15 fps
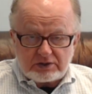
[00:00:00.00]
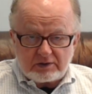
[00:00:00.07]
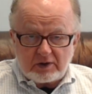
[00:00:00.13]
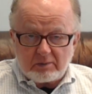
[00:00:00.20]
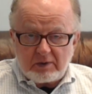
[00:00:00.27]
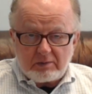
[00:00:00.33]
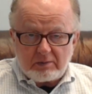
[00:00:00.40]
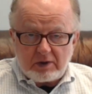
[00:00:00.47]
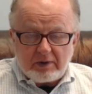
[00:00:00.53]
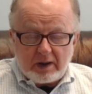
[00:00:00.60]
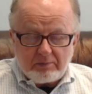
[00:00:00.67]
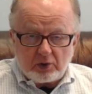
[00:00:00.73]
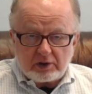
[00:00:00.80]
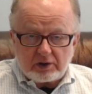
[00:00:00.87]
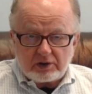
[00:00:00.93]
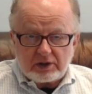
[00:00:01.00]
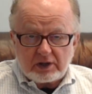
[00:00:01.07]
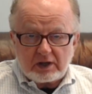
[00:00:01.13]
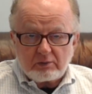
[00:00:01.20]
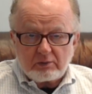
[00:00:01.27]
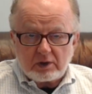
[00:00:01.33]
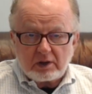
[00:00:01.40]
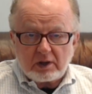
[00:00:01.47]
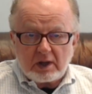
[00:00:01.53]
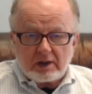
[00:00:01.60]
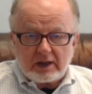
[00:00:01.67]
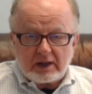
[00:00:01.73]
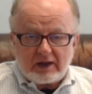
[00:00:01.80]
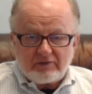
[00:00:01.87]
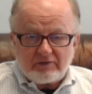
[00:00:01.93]
It may be a bipolar thing where
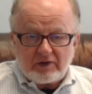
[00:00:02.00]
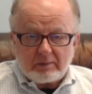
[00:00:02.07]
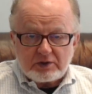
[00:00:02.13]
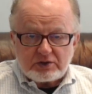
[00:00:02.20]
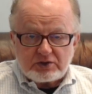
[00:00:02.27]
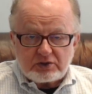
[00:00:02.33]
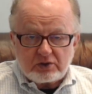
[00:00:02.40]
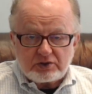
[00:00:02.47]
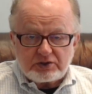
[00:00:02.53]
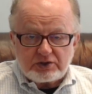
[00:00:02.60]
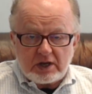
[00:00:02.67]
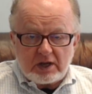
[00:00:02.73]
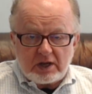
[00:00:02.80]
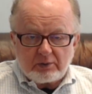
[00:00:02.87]
they have episodes